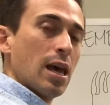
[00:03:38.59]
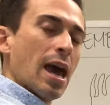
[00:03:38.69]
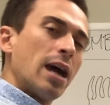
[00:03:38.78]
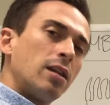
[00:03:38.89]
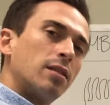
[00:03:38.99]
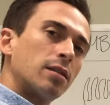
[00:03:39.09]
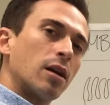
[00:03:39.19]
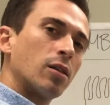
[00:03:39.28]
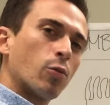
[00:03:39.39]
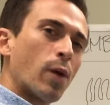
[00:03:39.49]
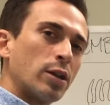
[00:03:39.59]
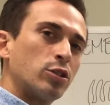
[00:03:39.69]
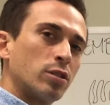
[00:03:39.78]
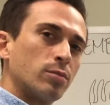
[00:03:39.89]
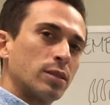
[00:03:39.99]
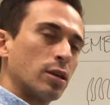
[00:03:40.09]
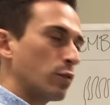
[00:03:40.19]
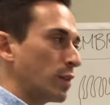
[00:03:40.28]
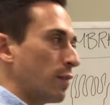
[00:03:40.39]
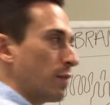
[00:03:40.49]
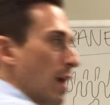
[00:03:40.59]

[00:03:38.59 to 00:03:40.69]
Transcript: How do you think they'll arrange themselves if the